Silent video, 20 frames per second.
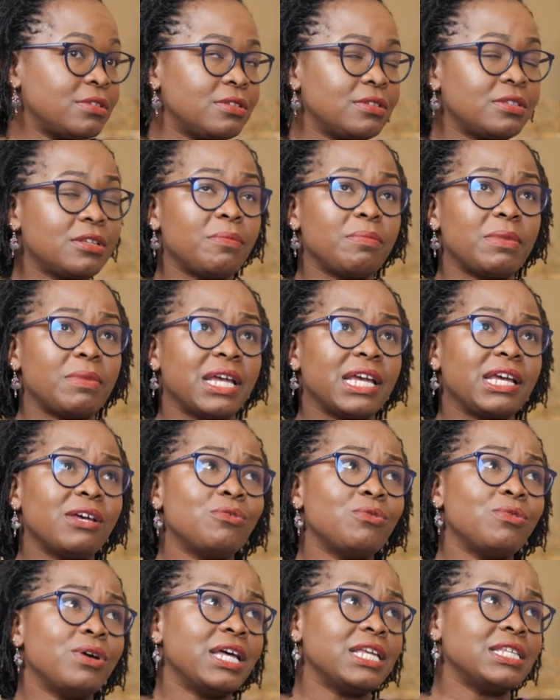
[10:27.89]
So I'm like,
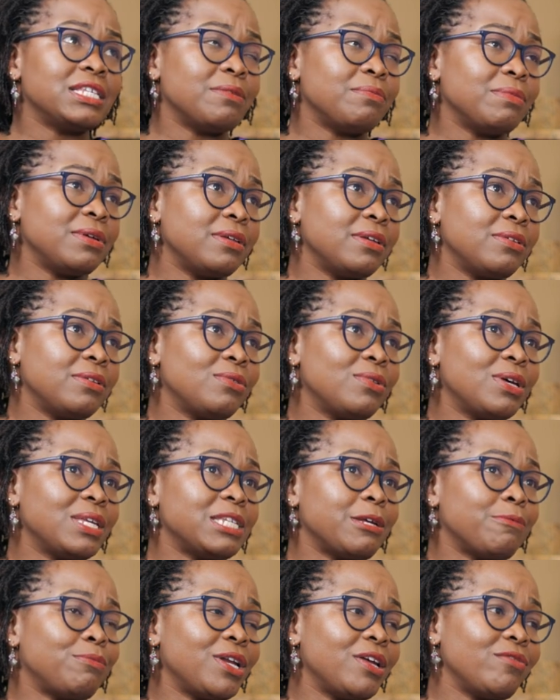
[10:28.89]
who has
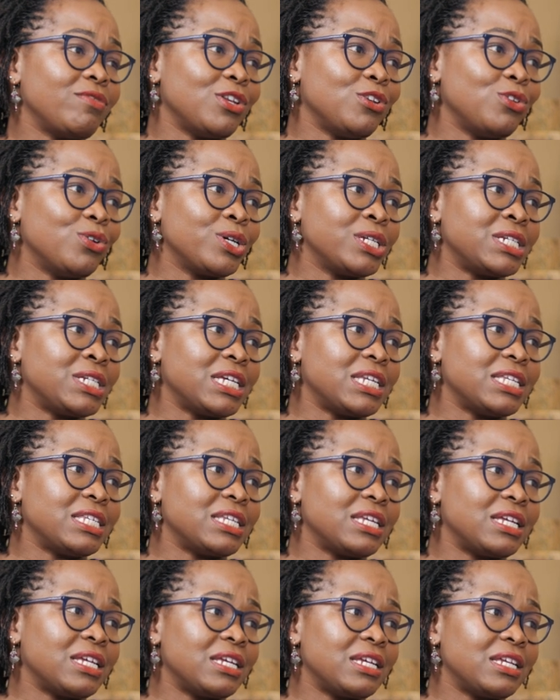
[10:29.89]
a private doctor as
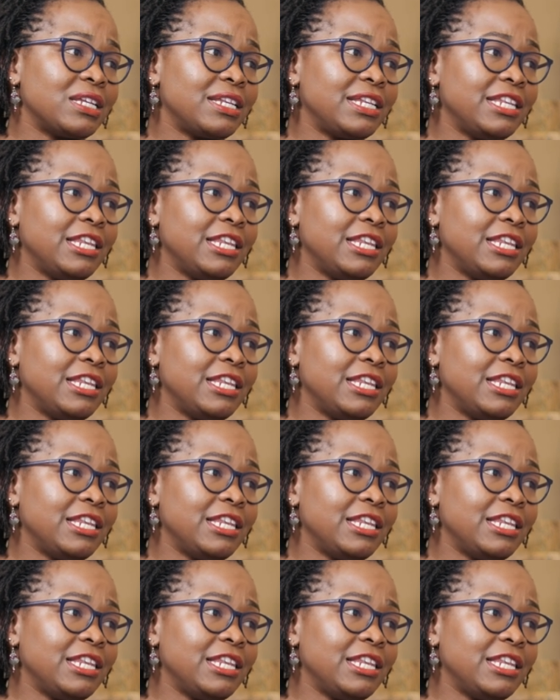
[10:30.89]
a